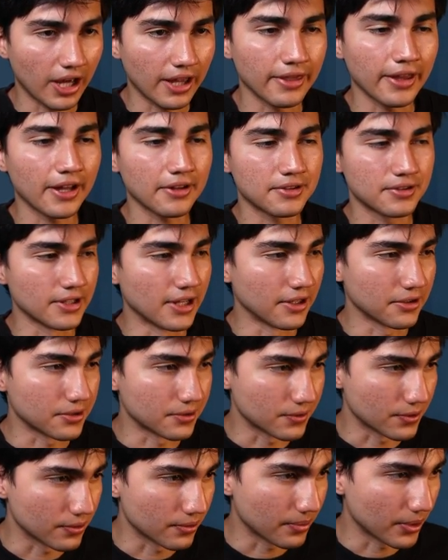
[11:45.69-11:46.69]
And that's the
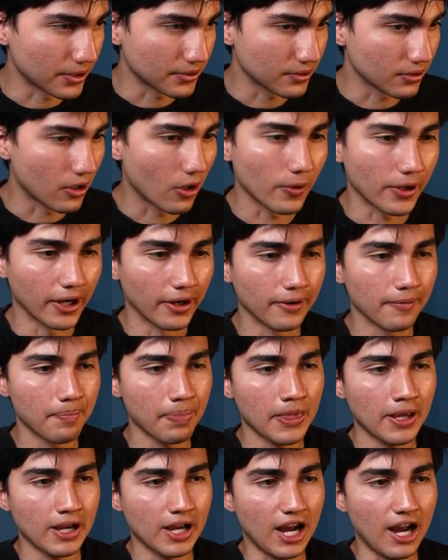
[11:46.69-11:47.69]
answer to the puzzle. Okay,
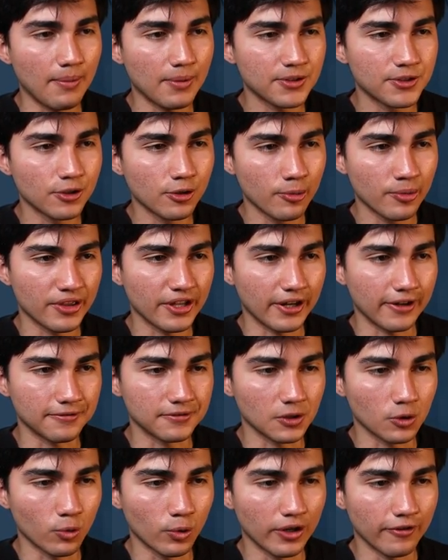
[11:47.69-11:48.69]
I'm assuming that
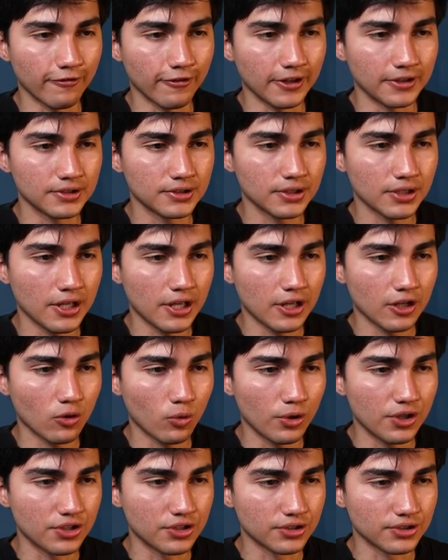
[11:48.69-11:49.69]
after queen f8,
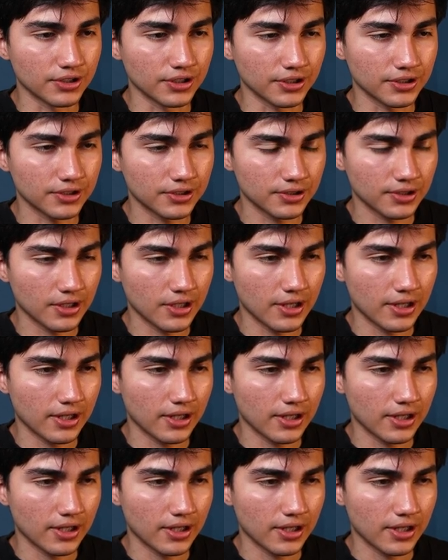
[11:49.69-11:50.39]
queen g6,